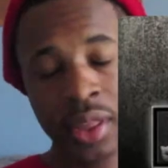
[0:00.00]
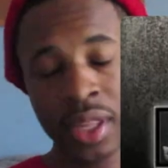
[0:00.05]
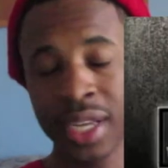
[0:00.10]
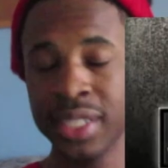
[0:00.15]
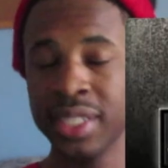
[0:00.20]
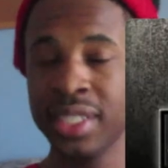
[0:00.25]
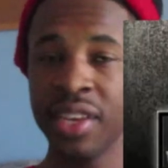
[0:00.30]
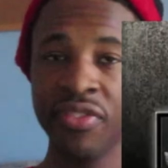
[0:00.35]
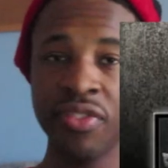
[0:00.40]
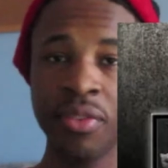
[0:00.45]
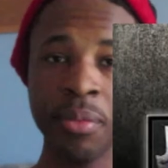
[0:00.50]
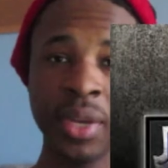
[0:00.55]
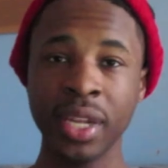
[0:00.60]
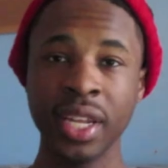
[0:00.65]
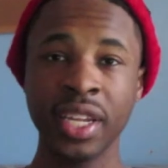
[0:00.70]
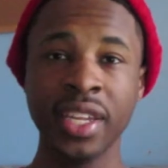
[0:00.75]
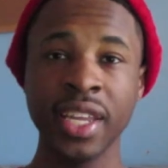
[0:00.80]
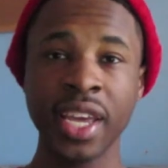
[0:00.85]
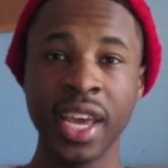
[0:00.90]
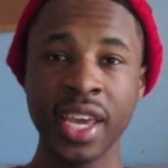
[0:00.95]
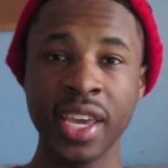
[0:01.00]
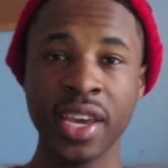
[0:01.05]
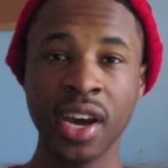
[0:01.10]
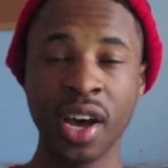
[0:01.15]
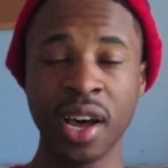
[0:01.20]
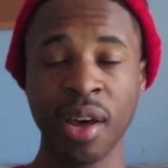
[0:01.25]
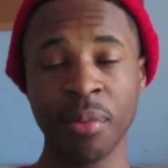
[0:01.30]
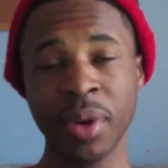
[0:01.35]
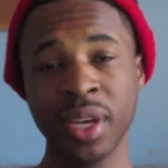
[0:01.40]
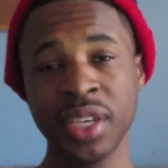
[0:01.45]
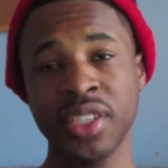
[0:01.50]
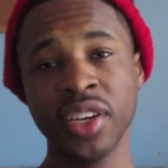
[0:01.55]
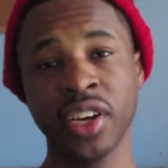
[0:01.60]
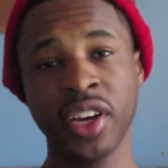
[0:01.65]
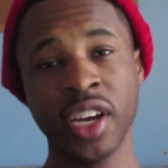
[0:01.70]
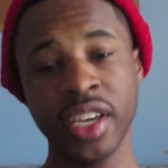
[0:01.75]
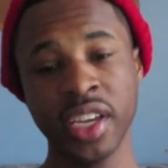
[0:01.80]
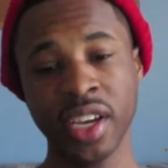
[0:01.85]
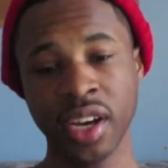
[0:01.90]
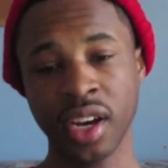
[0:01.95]
That's it for me today, y'all. Make
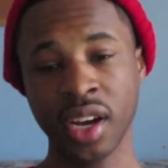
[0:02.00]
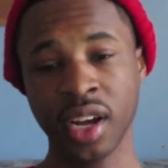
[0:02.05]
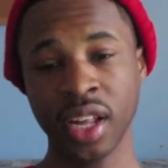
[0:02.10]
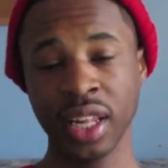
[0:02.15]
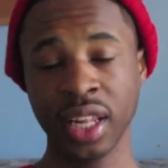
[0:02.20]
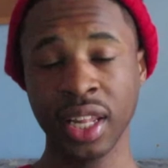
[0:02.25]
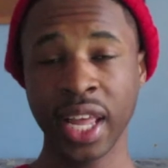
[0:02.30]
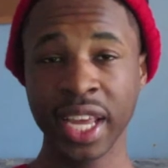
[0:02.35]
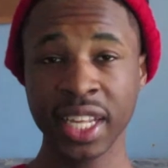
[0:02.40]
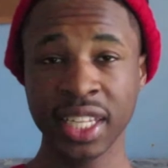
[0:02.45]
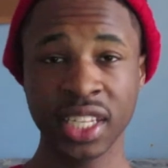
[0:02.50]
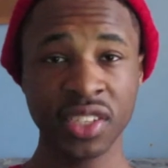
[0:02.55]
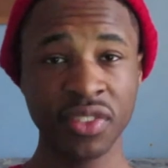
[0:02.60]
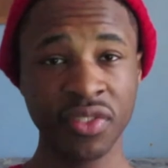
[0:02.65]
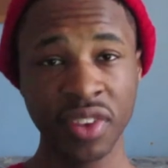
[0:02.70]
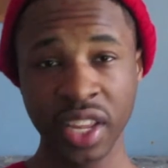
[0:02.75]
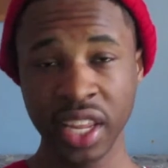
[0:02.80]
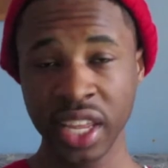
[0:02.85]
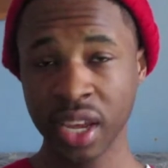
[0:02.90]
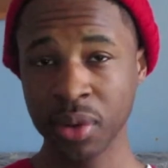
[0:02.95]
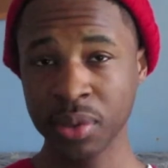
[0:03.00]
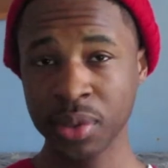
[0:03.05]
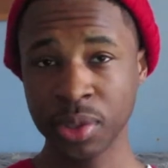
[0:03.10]
sure y'all like this video,